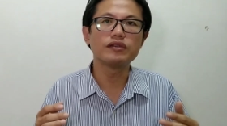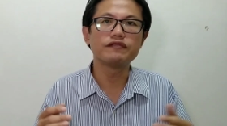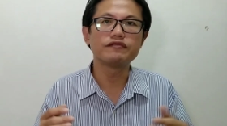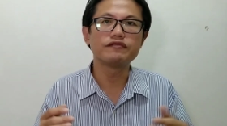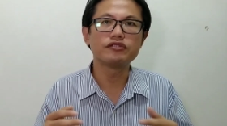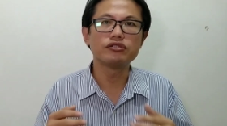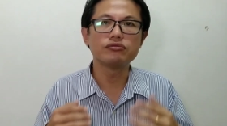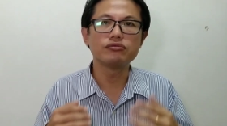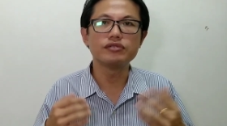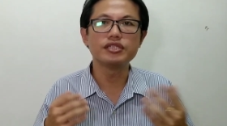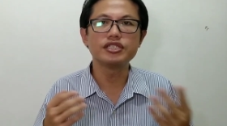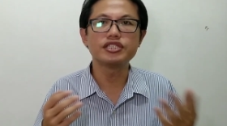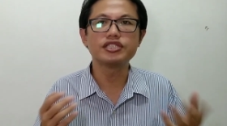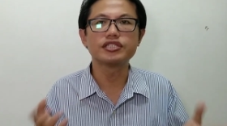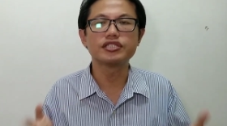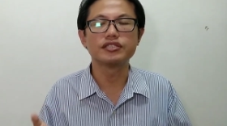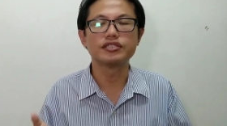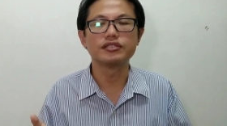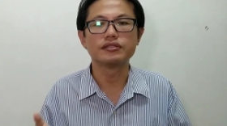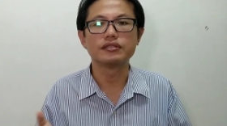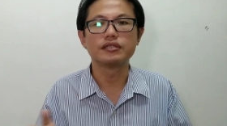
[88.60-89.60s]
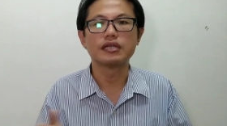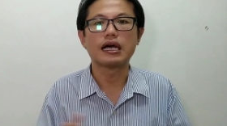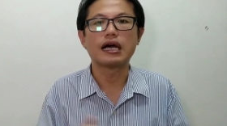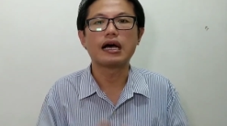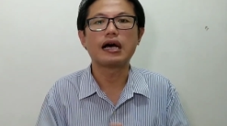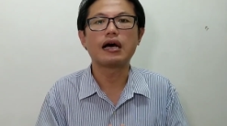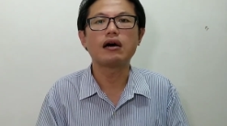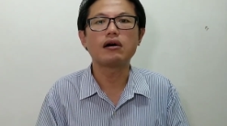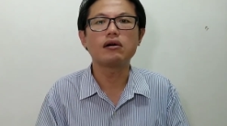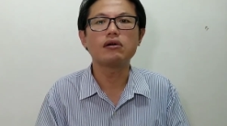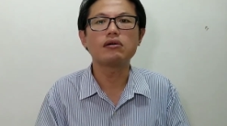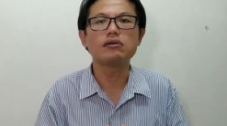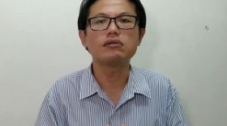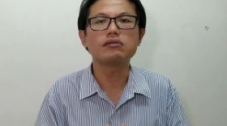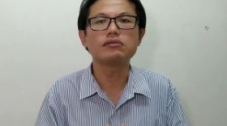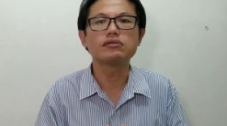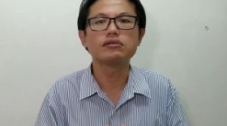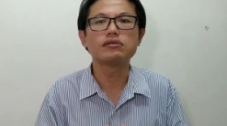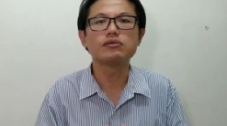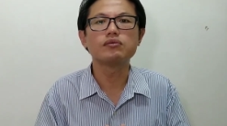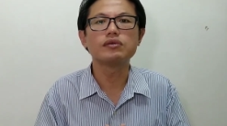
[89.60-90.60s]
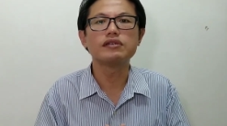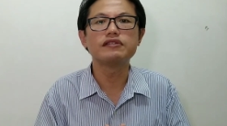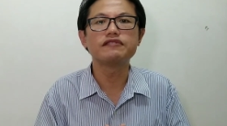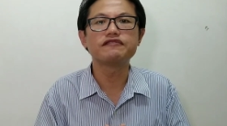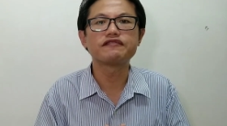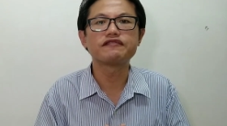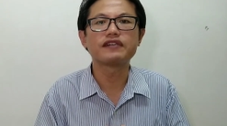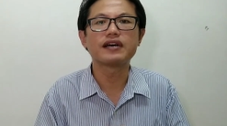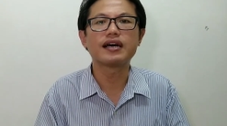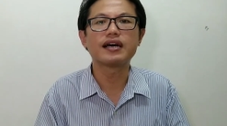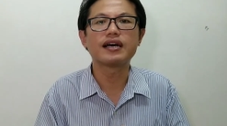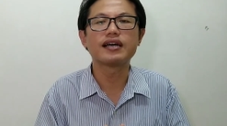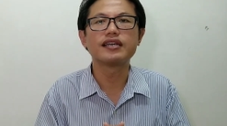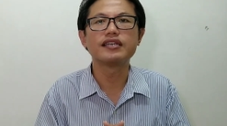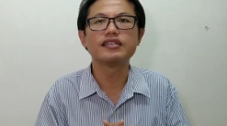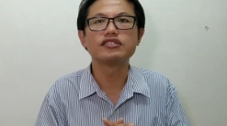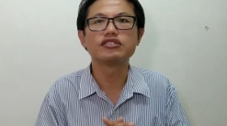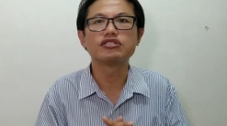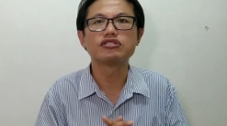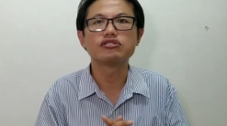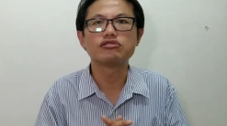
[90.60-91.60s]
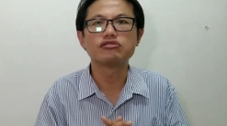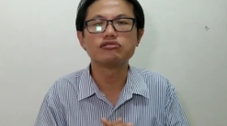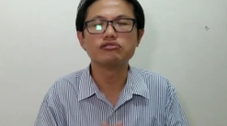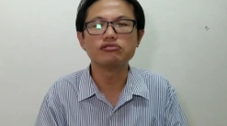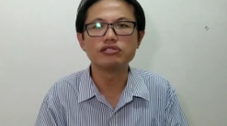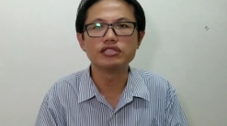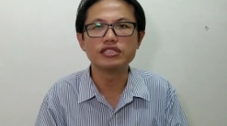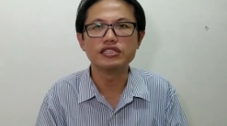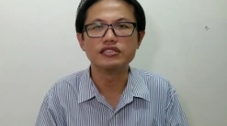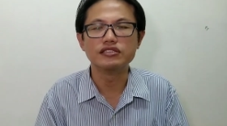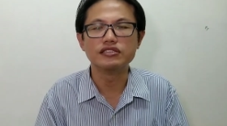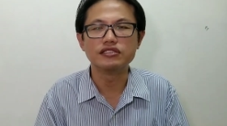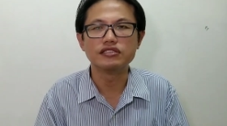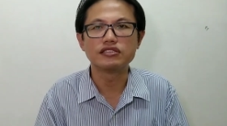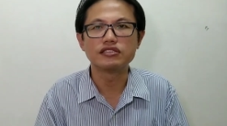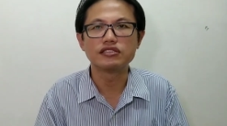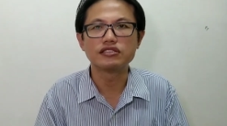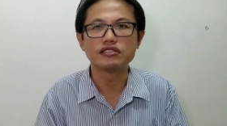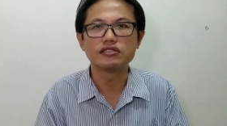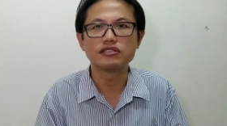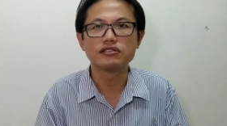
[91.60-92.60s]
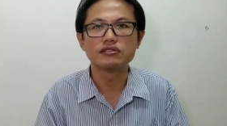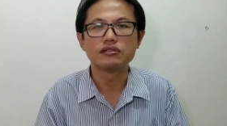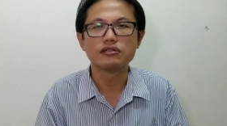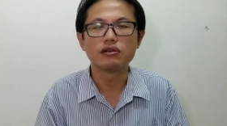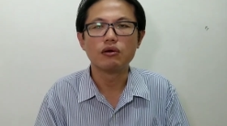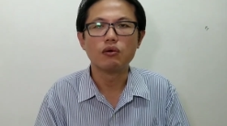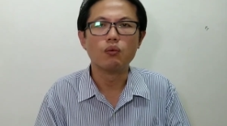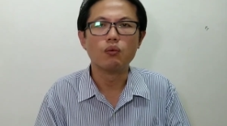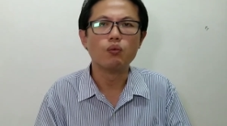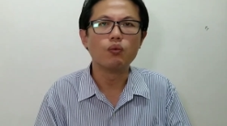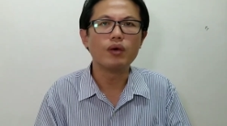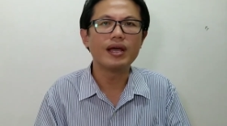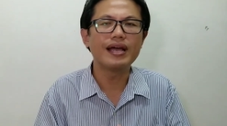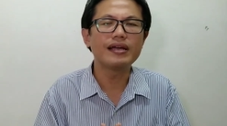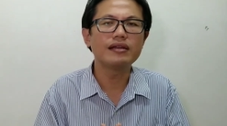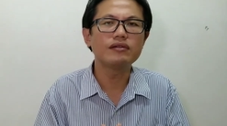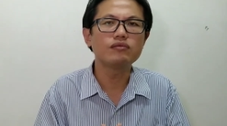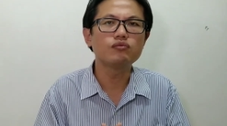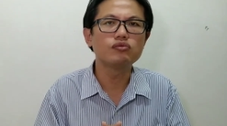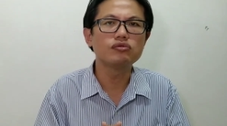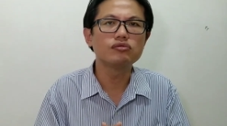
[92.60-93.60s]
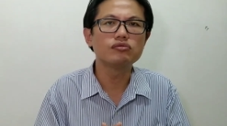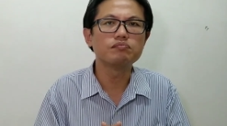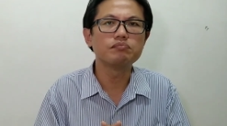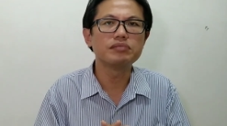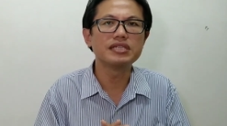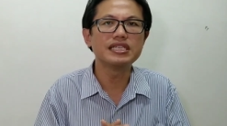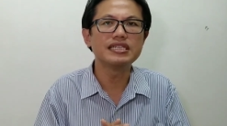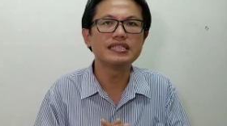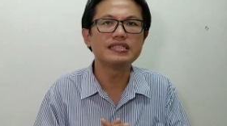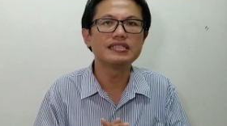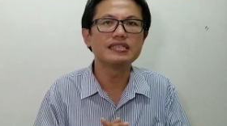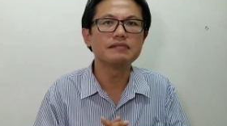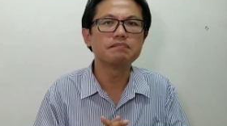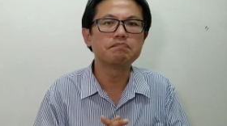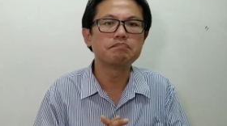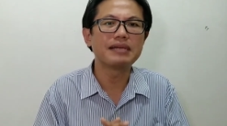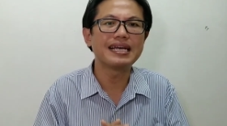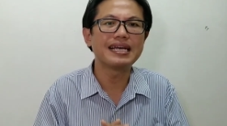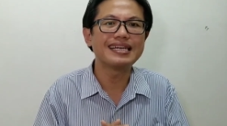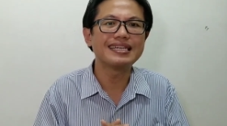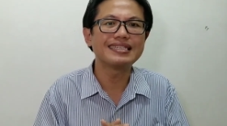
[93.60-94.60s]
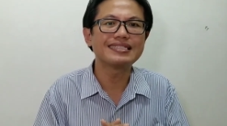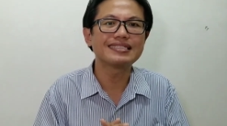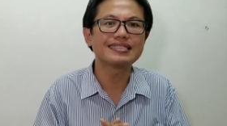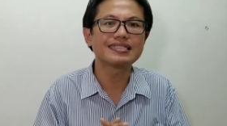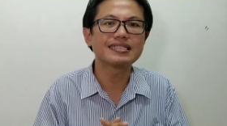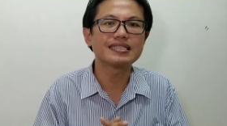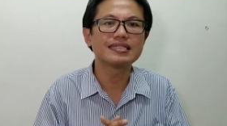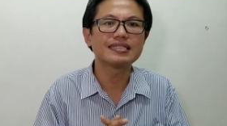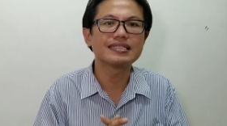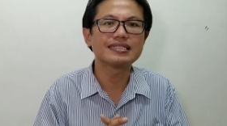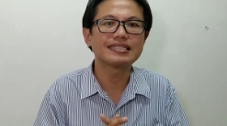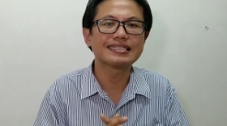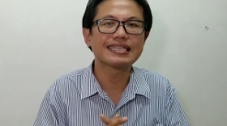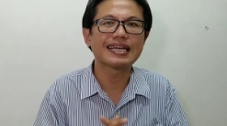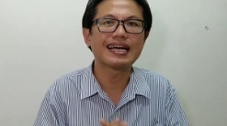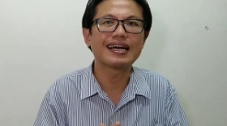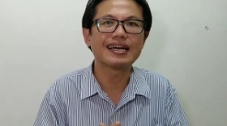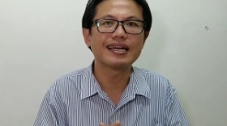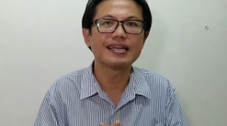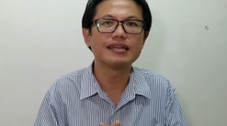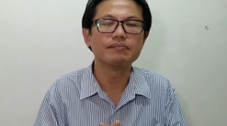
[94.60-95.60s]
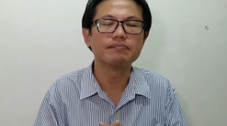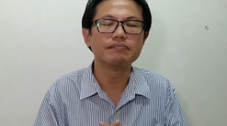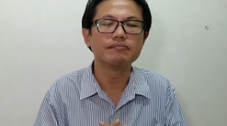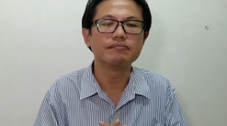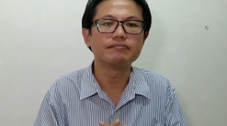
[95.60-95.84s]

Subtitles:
tuition? How do we find students? When would be the best time?